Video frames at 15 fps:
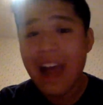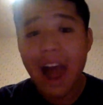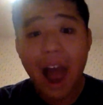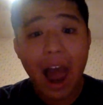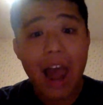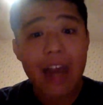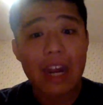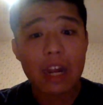
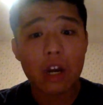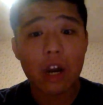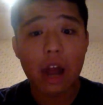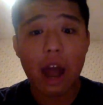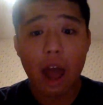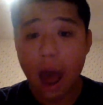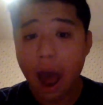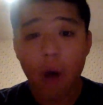I didn't,
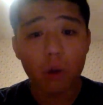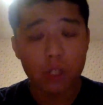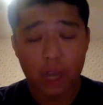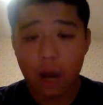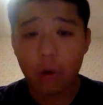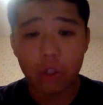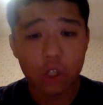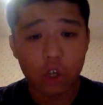I, I was, I
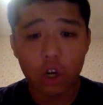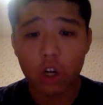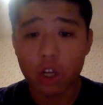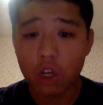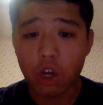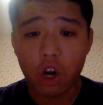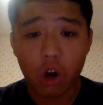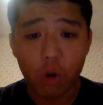was starting to,
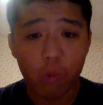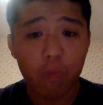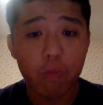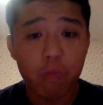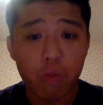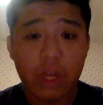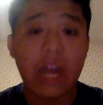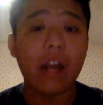you know,
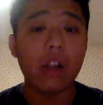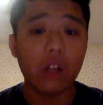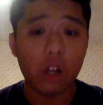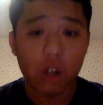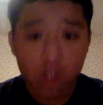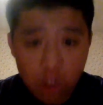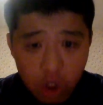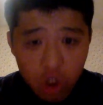get a little
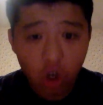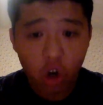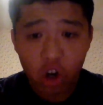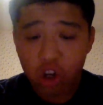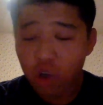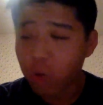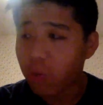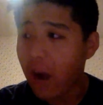concerned,
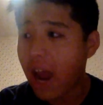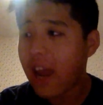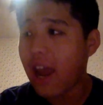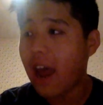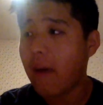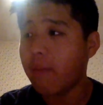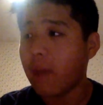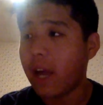right?
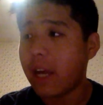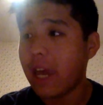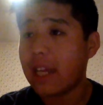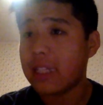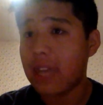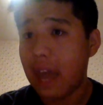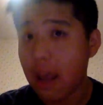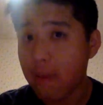I'm like,
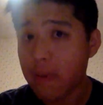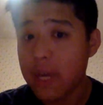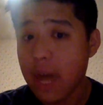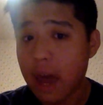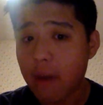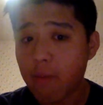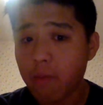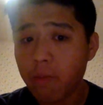it's 8
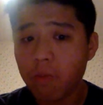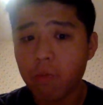p.m.